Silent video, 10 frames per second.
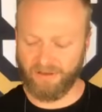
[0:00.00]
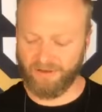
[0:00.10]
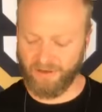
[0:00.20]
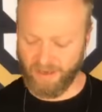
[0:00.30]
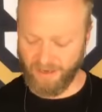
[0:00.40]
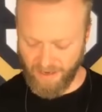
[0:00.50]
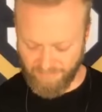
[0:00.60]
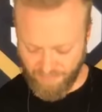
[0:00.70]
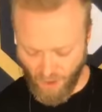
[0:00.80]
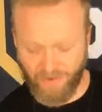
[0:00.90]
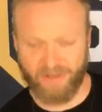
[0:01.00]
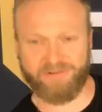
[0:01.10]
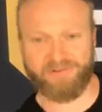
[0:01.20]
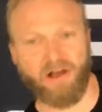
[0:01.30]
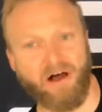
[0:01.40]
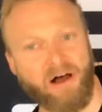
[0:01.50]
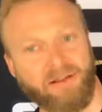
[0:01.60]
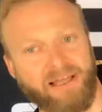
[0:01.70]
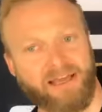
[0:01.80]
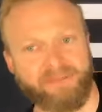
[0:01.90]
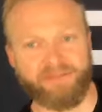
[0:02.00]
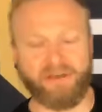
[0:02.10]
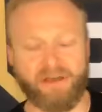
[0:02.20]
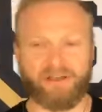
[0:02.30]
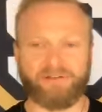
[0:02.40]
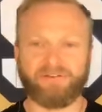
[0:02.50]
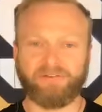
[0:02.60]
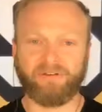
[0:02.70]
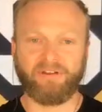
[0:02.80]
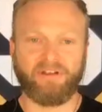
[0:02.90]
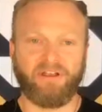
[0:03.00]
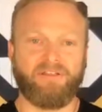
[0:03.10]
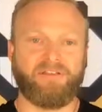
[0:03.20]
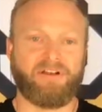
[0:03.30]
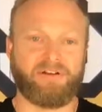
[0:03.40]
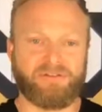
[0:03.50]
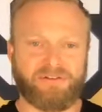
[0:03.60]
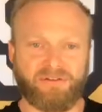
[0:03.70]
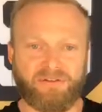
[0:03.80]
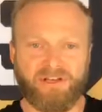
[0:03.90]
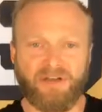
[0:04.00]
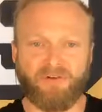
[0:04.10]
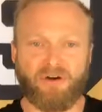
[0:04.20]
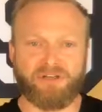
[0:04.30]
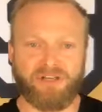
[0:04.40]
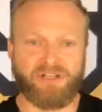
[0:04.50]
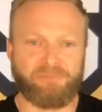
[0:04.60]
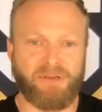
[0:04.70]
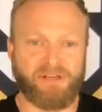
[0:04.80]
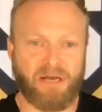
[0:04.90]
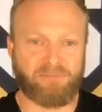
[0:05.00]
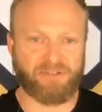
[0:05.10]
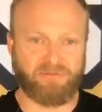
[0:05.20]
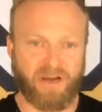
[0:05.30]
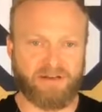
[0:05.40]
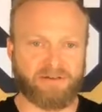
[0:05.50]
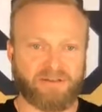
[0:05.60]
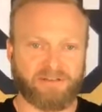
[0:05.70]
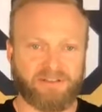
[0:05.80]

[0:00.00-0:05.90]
in moments like this, the divergence becomes greater.